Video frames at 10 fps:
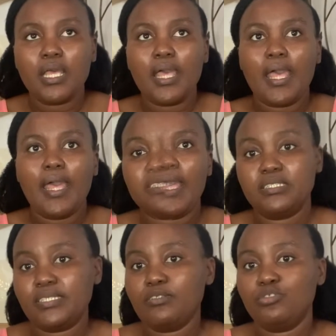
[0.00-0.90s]
But he
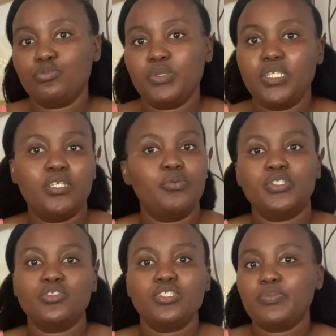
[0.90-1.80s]
said to me he
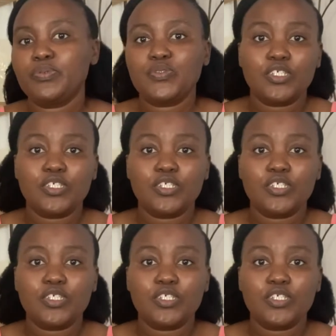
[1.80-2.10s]
was not supposed